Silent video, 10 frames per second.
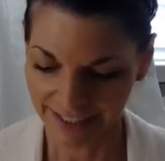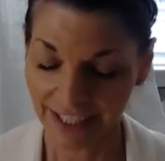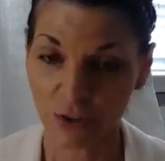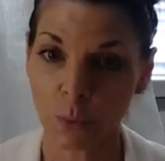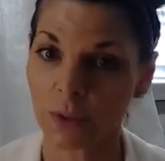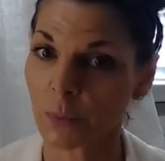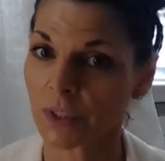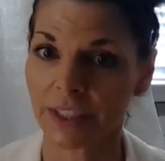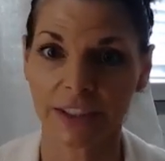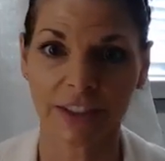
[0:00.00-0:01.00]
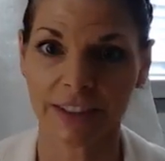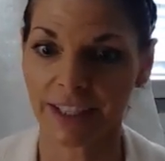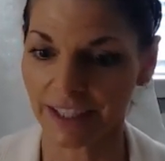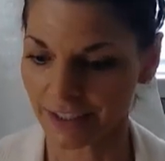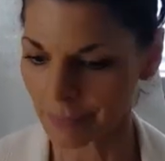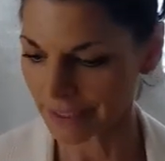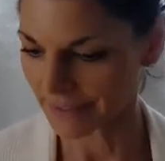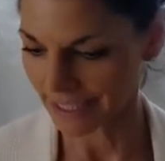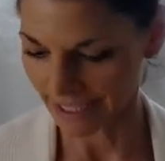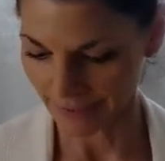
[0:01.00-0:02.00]
That's one word that just gets me
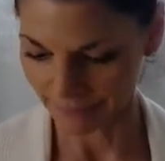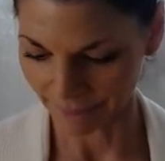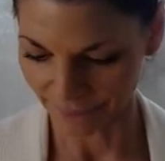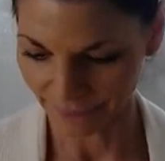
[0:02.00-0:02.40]
every time.